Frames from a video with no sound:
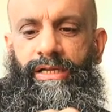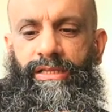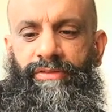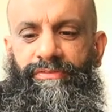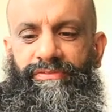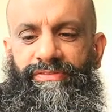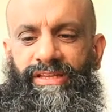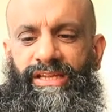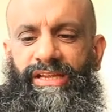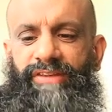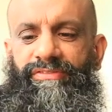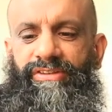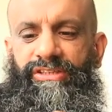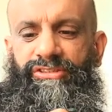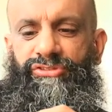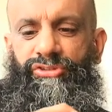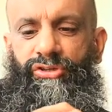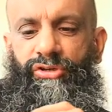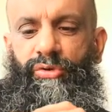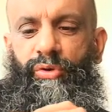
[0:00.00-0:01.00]

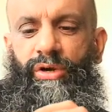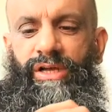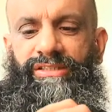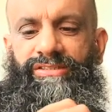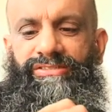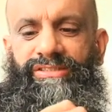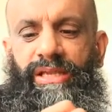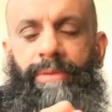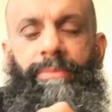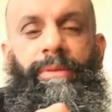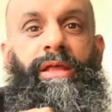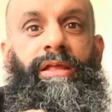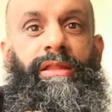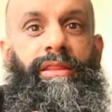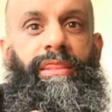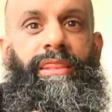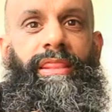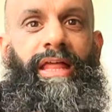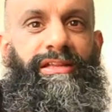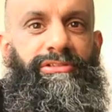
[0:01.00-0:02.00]
flavouring's not quite the same.
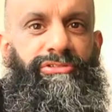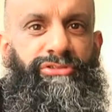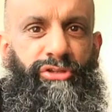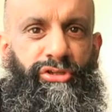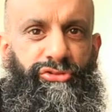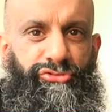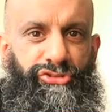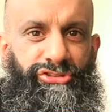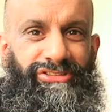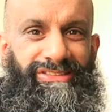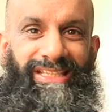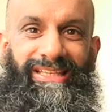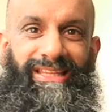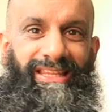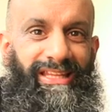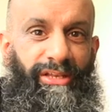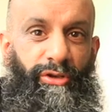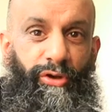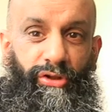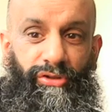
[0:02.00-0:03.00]
That's not to say
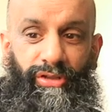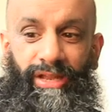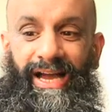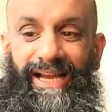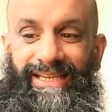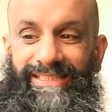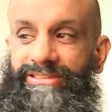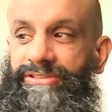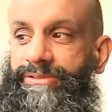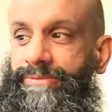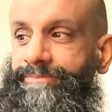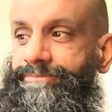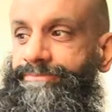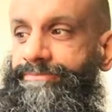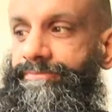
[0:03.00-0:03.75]
they're not nice